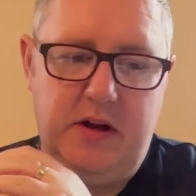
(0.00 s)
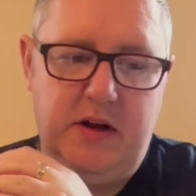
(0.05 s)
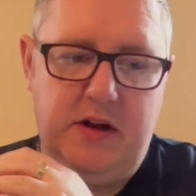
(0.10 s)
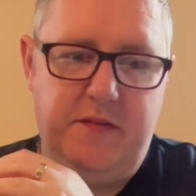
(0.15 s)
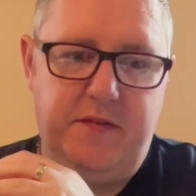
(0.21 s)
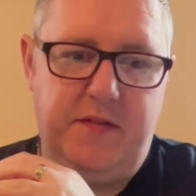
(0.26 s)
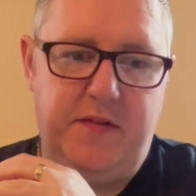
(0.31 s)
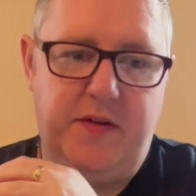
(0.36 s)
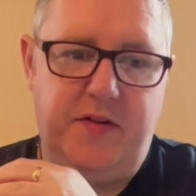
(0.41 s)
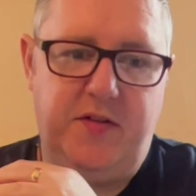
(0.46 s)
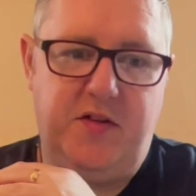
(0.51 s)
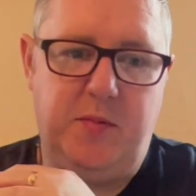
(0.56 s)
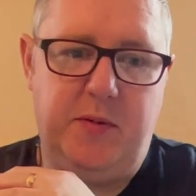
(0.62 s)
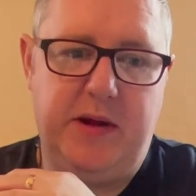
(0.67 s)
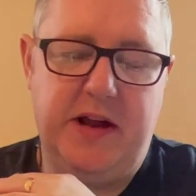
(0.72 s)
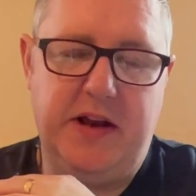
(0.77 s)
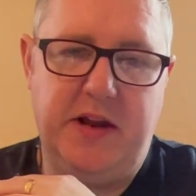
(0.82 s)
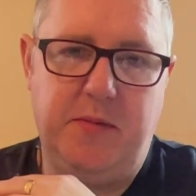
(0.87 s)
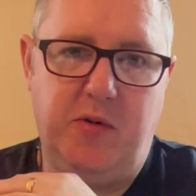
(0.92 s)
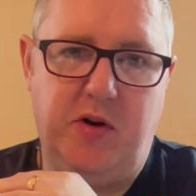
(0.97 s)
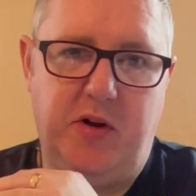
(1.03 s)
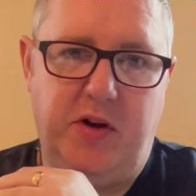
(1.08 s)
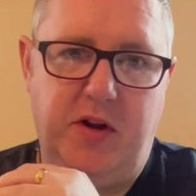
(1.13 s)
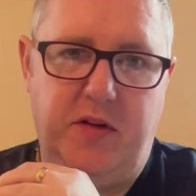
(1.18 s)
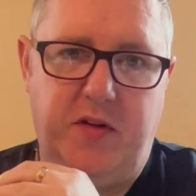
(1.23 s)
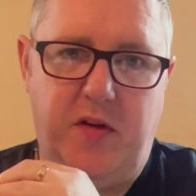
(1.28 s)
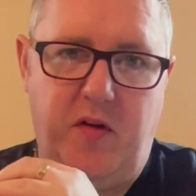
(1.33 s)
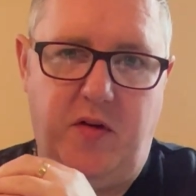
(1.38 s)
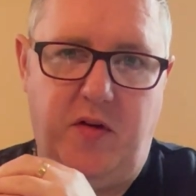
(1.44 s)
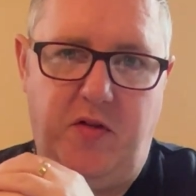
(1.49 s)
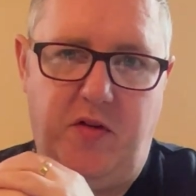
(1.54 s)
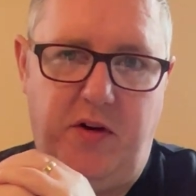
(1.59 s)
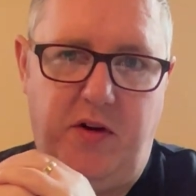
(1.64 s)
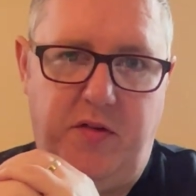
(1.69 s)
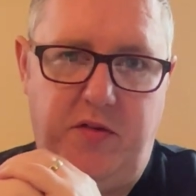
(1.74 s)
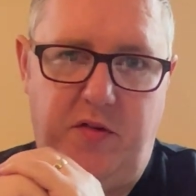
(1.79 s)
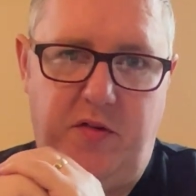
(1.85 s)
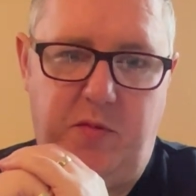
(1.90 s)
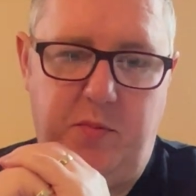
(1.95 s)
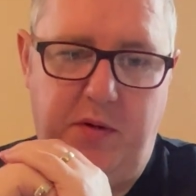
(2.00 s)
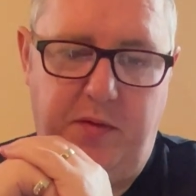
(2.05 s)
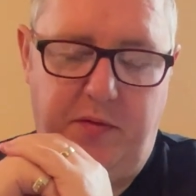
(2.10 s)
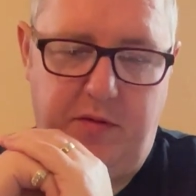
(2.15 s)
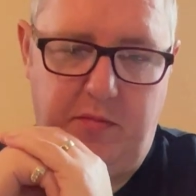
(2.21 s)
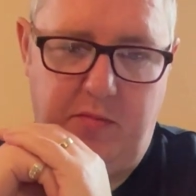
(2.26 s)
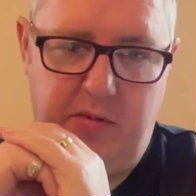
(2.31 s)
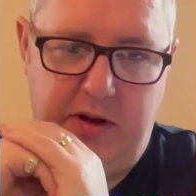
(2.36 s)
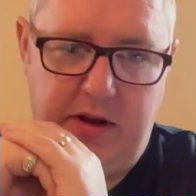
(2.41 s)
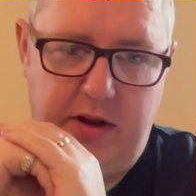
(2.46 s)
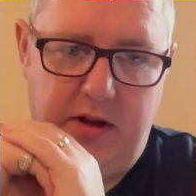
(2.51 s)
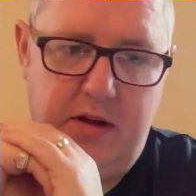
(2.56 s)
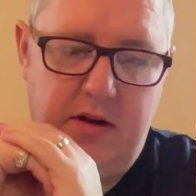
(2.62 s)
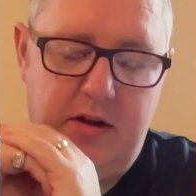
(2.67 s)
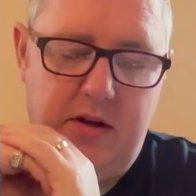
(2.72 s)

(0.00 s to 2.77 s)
for this to be anybody other than Joseph Smith for me.